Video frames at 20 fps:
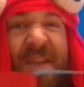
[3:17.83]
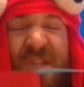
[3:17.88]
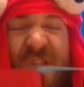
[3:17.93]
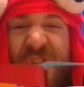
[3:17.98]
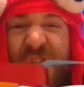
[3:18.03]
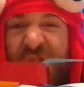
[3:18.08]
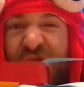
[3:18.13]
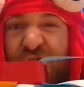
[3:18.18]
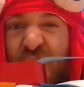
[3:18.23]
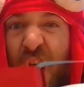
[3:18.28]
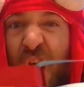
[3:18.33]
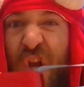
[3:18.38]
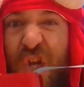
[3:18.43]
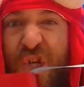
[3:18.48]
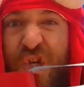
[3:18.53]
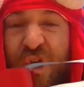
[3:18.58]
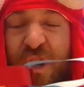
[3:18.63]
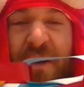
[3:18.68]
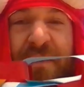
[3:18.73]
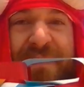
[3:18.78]

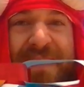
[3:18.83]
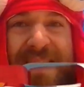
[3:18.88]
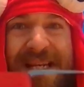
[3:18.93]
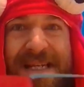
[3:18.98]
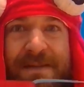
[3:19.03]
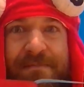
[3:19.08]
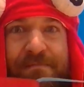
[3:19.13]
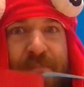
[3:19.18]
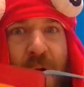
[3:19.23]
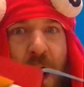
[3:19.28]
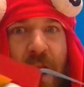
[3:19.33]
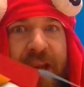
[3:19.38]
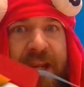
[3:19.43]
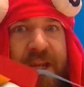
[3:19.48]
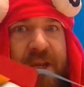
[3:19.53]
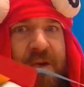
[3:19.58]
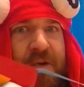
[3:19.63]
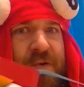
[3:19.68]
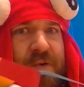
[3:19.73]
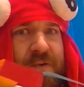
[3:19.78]
structure of these
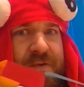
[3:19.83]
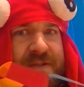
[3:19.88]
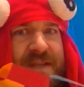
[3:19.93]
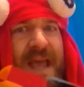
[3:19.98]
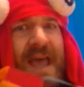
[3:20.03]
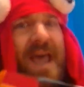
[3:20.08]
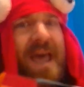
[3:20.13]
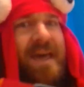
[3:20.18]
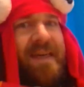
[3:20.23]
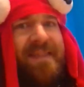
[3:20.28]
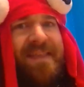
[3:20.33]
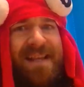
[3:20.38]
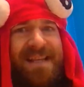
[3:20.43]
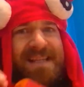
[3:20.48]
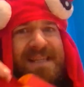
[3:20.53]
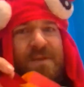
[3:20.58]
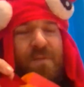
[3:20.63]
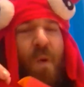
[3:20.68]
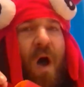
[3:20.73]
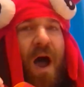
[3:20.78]
molecules. This
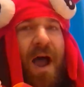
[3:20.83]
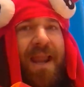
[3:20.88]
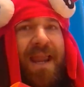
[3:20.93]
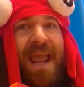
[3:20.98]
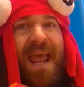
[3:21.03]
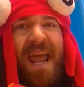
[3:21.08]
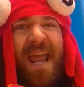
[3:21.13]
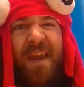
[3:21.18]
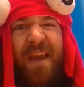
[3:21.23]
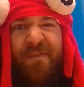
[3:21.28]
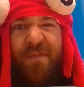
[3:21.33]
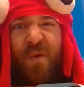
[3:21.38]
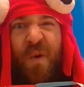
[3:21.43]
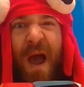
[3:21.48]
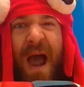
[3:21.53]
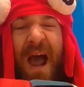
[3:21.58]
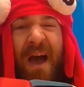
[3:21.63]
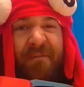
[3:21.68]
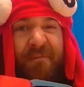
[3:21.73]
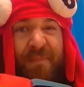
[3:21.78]
is why if you
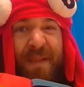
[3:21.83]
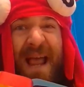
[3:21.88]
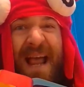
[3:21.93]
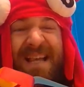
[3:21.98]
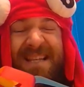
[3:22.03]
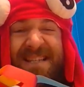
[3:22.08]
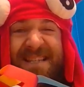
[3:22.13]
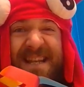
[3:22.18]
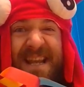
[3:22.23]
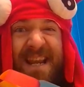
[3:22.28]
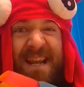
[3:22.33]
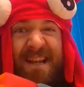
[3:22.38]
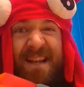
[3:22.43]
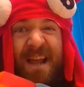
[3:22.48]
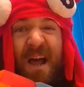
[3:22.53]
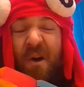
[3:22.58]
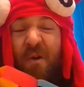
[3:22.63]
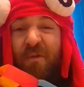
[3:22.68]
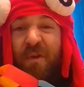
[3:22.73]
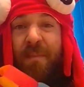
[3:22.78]
have plastic
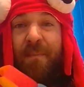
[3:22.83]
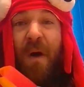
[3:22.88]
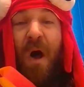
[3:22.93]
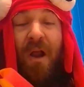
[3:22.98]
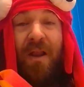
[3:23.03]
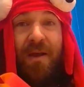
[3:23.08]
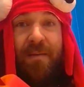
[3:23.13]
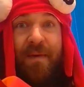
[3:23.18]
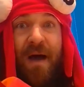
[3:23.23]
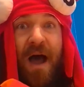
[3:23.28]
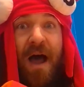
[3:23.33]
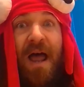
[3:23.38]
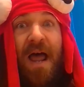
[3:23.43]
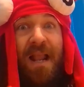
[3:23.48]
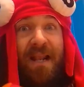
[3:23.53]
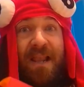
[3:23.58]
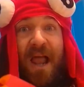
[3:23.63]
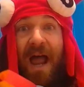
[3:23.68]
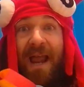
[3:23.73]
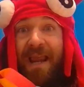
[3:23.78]
or a polymer,
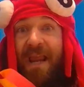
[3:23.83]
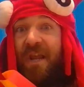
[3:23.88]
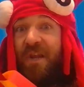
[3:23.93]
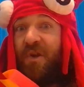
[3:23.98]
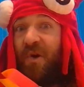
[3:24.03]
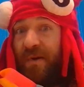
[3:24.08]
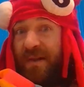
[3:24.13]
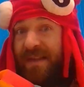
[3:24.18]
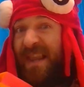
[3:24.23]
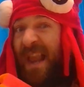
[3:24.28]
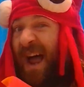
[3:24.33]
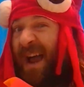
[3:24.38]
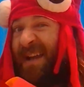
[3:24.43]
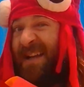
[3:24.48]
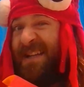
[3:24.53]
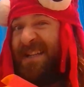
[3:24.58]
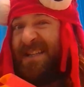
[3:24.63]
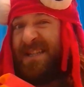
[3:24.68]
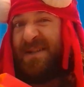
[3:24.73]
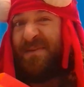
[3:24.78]
like your
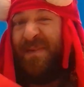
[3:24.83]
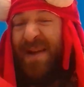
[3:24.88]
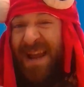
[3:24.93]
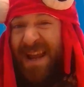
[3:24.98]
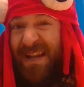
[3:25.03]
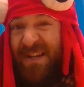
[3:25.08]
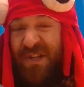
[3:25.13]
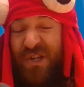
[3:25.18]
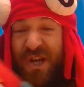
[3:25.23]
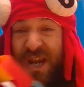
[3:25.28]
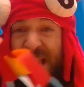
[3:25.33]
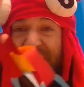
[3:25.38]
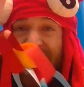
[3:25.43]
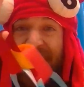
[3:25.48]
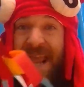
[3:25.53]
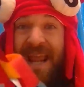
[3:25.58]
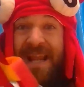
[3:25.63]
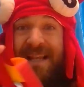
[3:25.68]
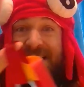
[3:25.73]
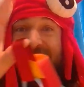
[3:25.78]
light switch,
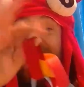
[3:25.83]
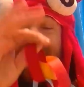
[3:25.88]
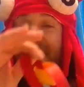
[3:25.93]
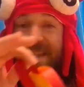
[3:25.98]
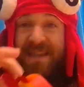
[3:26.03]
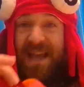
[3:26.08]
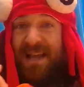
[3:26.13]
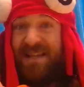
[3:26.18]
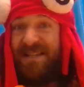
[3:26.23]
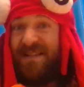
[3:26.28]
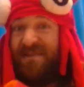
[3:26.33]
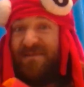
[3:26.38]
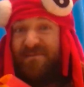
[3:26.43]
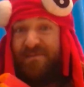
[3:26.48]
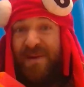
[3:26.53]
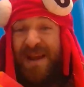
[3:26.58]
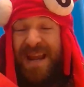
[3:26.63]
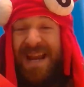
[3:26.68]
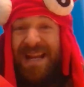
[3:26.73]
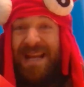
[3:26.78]
it doesn't
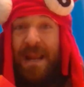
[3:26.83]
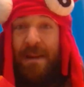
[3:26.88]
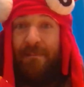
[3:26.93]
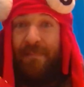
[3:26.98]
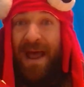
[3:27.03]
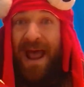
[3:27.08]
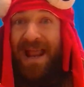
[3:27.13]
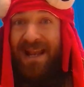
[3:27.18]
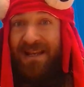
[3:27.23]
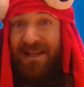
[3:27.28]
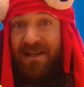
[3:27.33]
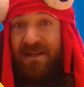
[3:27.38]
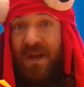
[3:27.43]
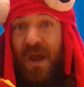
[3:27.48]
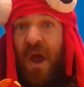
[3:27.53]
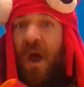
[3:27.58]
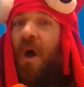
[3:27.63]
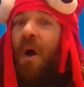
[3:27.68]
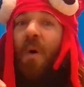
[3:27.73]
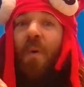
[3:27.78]
really bend.
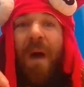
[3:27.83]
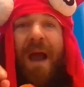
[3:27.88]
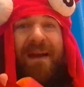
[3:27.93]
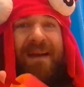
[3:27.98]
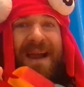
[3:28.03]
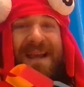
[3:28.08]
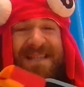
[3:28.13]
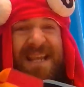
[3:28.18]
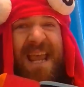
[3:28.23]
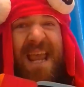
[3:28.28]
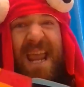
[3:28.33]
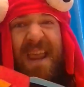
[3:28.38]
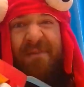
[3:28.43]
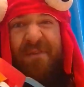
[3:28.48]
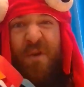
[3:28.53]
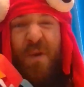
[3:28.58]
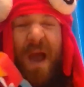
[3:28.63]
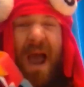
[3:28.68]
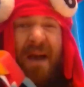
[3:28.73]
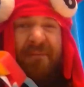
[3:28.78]
Whereas if
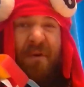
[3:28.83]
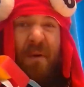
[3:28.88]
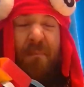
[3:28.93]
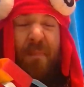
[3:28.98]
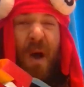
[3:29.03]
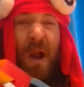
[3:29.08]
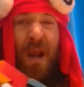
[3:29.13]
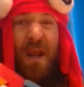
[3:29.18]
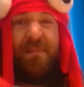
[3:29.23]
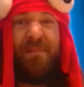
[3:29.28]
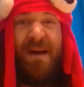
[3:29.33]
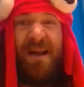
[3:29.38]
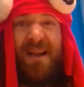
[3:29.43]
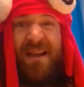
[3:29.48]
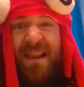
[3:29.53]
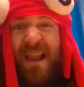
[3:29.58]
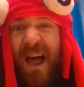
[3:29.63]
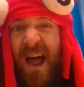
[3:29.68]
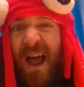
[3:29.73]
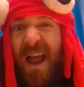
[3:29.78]
you have a polymer
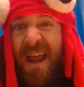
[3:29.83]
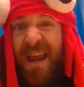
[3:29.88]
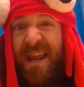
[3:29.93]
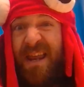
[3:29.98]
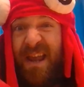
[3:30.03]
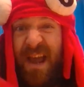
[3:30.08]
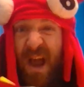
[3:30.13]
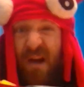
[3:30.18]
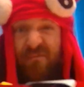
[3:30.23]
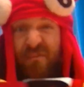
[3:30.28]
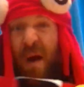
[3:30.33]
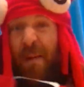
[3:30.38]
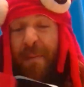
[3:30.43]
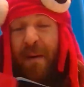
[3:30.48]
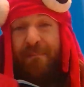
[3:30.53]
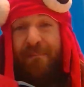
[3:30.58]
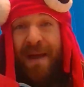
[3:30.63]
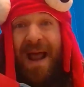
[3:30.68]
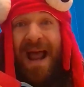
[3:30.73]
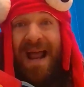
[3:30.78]
like a rubber
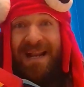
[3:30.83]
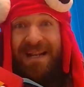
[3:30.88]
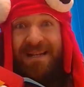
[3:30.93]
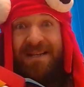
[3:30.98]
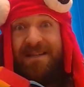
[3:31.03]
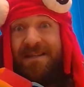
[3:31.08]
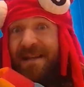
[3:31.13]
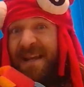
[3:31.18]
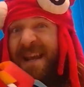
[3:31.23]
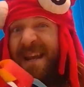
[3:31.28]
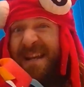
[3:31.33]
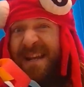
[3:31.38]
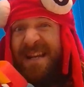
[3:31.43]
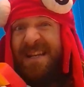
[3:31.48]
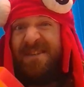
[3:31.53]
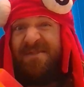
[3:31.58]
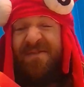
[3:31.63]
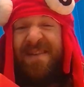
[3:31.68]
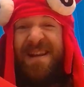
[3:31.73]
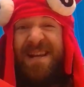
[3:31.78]
band, it is
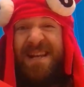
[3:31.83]
really